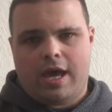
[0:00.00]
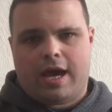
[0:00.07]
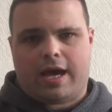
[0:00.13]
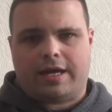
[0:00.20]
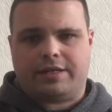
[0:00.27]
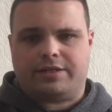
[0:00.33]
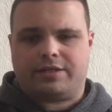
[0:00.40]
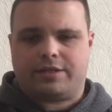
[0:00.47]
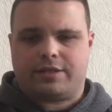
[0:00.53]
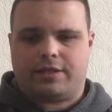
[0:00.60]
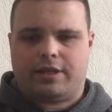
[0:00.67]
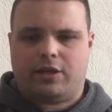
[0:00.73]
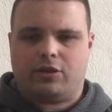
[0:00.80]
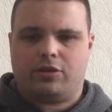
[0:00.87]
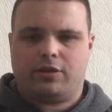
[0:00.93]
And
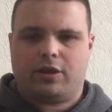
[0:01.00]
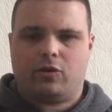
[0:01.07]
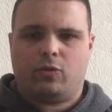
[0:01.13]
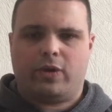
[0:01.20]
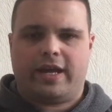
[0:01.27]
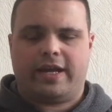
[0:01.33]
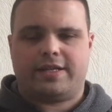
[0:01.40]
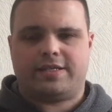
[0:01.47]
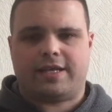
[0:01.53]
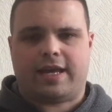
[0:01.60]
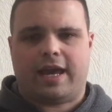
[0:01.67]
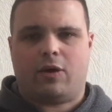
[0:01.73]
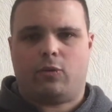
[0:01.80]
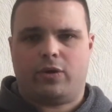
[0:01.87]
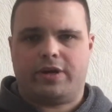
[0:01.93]
the only way to
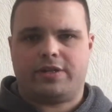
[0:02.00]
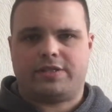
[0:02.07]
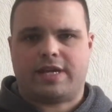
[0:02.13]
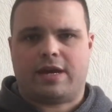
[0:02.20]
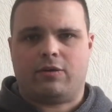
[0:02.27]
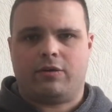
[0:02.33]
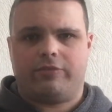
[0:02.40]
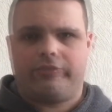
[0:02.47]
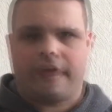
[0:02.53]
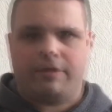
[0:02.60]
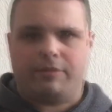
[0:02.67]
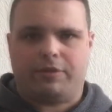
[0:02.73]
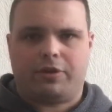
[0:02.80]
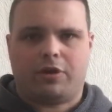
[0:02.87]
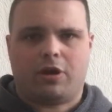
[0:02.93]
get words out of
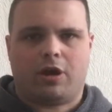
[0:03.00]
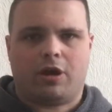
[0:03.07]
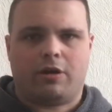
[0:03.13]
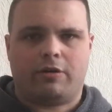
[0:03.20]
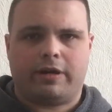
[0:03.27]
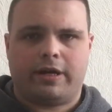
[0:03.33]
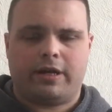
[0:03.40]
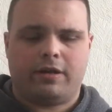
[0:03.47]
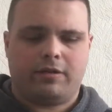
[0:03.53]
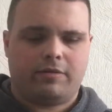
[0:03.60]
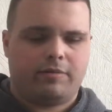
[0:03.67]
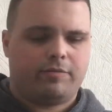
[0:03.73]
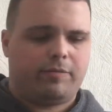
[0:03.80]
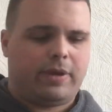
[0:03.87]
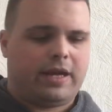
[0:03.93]
Aaron Corey
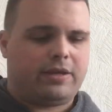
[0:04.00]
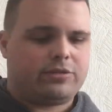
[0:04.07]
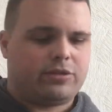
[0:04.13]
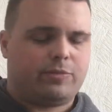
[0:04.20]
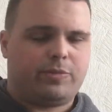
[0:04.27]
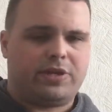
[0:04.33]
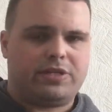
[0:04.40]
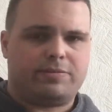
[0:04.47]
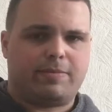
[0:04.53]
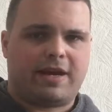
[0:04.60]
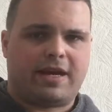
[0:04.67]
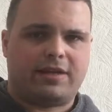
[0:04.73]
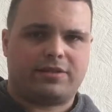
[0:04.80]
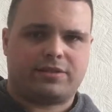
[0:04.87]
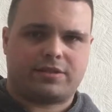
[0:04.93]
picks up his
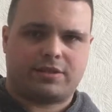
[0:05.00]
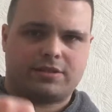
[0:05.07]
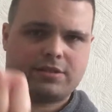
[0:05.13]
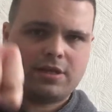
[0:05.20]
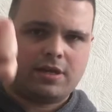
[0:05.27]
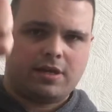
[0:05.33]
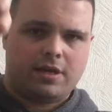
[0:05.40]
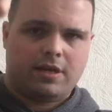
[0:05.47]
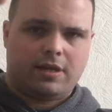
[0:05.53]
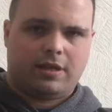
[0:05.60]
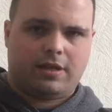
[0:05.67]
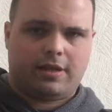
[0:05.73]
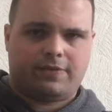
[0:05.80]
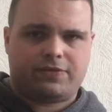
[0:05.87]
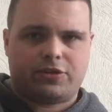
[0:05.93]
masks,
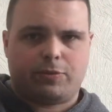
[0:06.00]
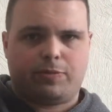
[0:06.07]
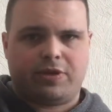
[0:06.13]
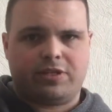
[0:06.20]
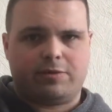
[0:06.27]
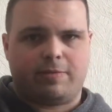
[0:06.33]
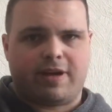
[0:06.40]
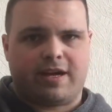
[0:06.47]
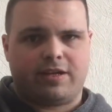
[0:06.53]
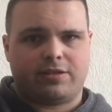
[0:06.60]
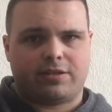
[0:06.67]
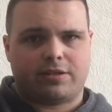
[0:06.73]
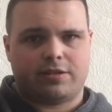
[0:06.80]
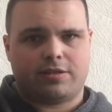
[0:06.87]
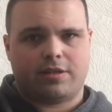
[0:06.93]
lifts up his
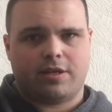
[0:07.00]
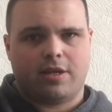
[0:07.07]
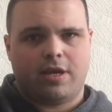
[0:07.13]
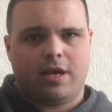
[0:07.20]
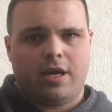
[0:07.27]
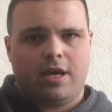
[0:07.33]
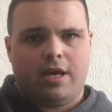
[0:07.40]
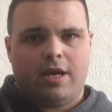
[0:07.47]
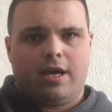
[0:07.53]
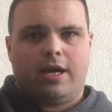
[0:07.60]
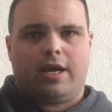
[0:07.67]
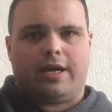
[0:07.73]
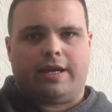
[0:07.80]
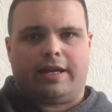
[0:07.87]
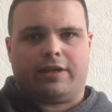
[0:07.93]
masks,
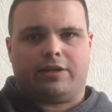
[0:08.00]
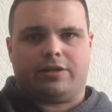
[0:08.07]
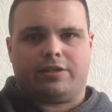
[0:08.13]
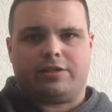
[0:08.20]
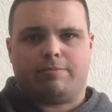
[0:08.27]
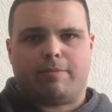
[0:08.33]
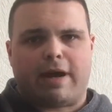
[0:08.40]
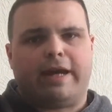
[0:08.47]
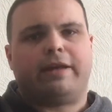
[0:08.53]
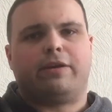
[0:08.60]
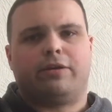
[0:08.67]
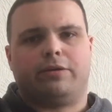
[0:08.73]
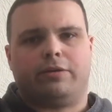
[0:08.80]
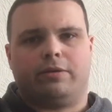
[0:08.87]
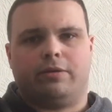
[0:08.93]
and he goes,
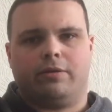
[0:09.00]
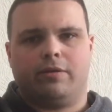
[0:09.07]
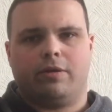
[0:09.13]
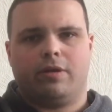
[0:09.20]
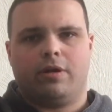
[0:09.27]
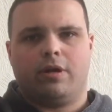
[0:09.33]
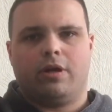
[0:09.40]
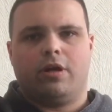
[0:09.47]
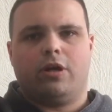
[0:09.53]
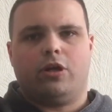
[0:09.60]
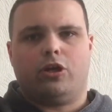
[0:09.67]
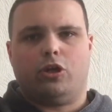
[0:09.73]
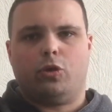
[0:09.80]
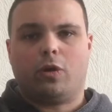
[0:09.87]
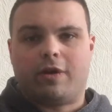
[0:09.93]
"Michael,
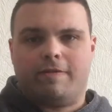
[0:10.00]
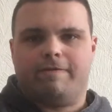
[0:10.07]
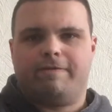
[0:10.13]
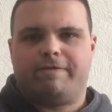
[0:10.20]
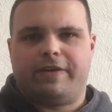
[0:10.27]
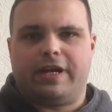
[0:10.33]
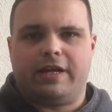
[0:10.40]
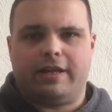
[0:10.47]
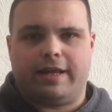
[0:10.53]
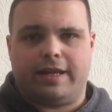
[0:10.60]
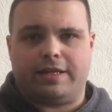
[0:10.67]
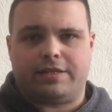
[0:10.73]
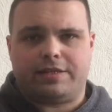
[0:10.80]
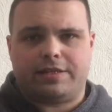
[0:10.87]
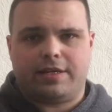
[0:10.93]
you can feel
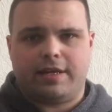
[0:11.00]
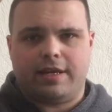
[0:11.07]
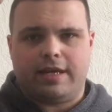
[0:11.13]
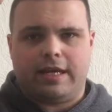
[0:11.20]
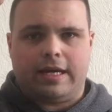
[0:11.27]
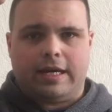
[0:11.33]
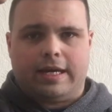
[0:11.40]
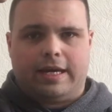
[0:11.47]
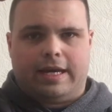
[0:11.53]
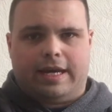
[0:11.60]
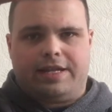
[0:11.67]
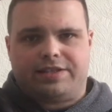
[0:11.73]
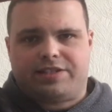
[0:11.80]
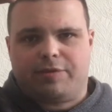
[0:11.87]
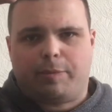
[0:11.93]
it.
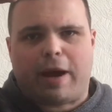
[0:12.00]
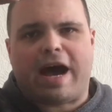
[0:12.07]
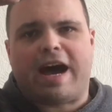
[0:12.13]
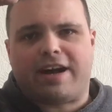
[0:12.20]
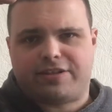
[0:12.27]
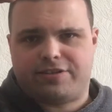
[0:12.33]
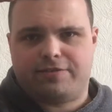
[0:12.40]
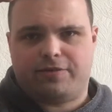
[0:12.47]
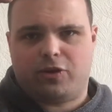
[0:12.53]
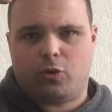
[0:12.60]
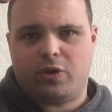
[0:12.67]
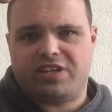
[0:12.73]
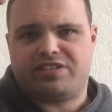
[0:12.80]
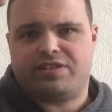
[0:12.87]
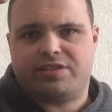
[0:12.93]
It's a part of
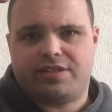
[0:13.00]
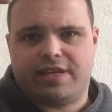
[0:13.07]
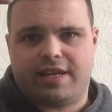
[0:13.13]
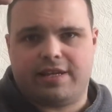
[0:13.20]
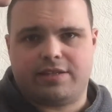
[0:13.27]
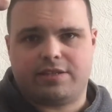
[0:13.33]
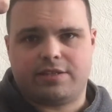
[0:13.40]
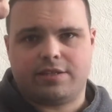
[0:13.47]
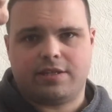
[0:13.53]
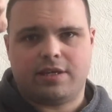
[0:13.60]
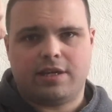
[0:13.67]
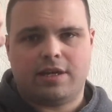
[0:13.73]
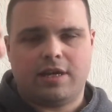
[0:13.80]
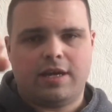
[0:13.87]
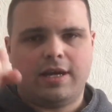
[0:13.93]
you, isn't it?"
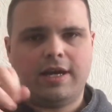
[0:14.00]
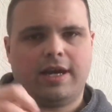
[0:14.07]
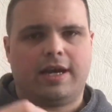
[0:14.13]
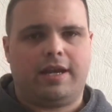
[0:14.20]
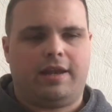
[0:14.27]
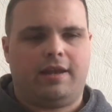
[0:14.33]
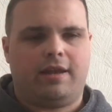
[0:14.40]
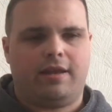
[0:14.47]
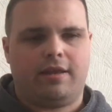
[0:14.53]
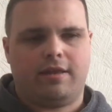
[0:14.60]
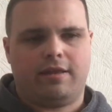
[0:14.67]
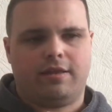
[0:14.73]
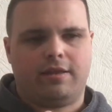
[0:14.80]
And